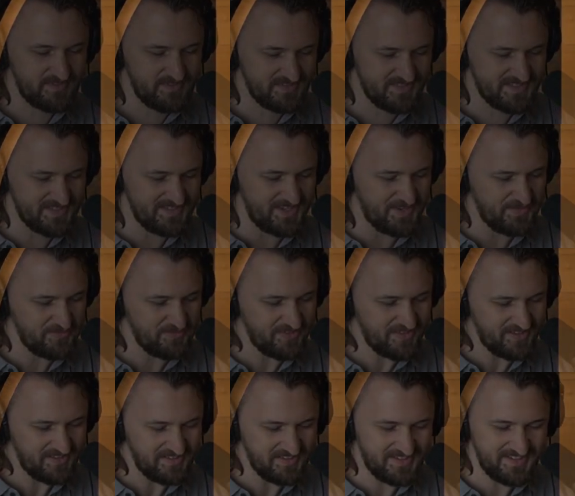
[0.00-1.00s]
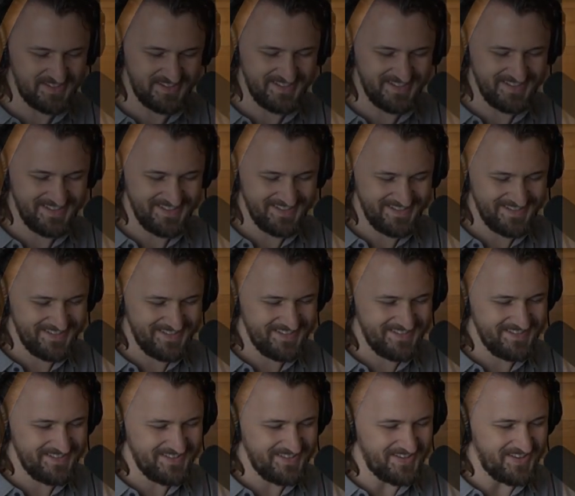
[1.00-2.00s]
It's not fair.
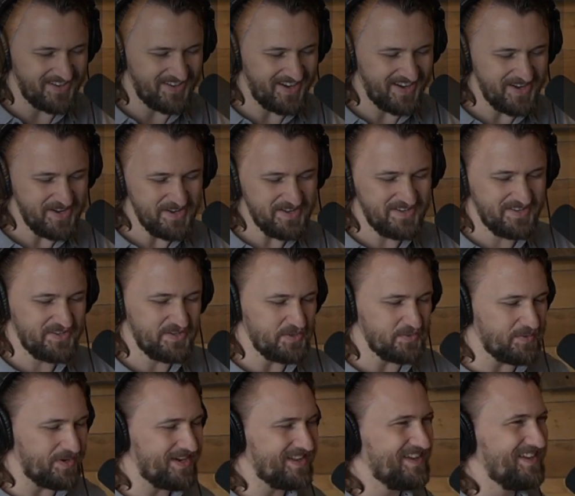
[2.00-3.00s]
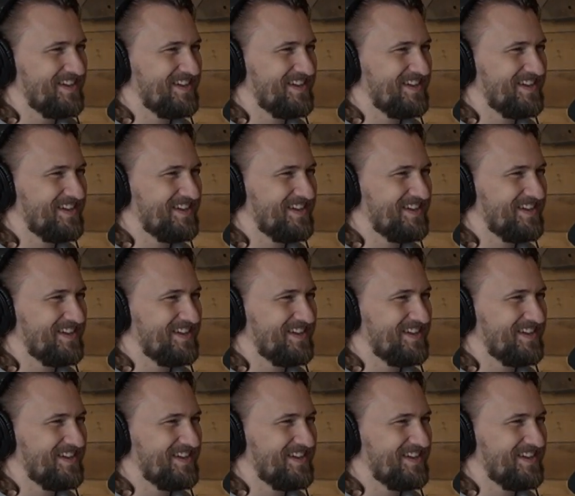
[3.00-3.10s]
All right, you ready?